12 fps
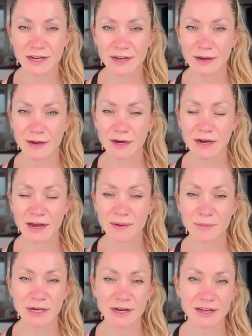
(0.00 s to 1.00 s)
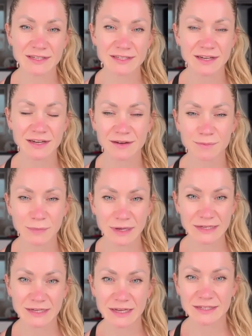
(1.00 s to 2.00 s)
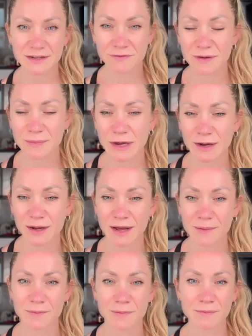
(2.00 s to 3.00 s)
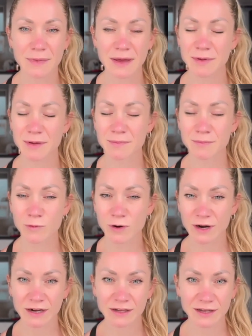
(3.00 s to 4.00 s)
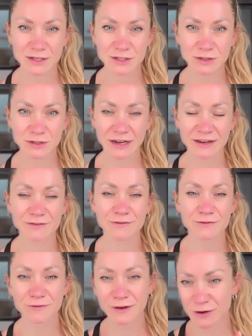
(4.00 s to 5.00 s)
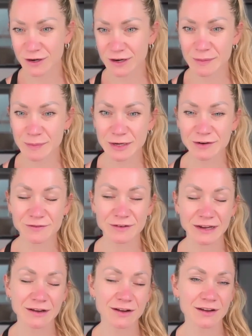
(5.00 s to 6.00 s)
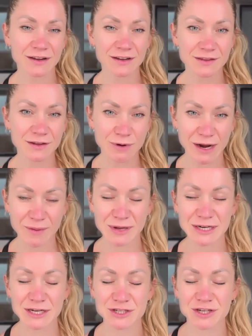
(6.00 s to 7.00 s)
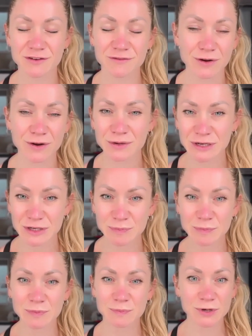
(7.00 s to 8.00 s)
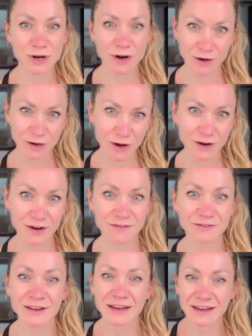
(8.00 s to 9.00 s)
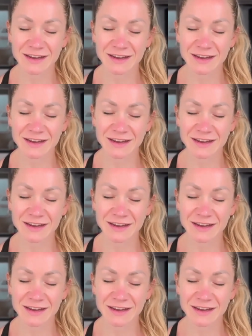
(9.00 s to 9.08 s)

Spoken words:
And I mean, as a female, I'm maybe more inclined to like fearing a bit of like the recommendation of, oh, you need to put on a lot of